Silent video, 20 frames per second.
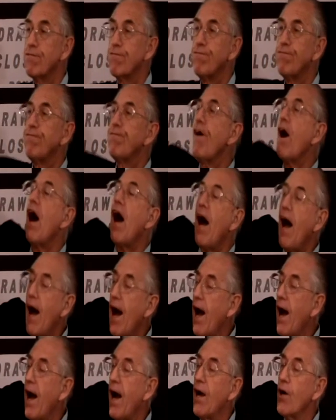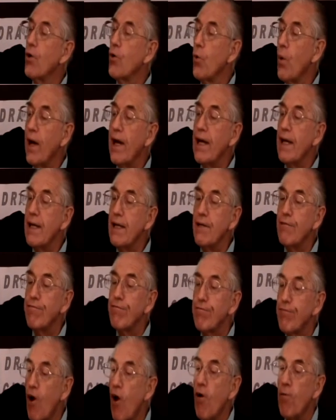far away
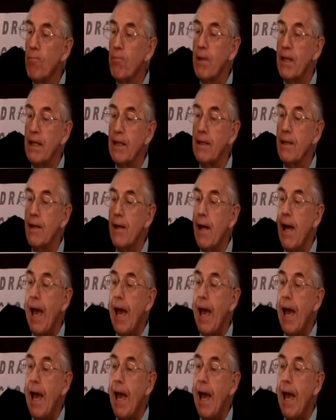from me,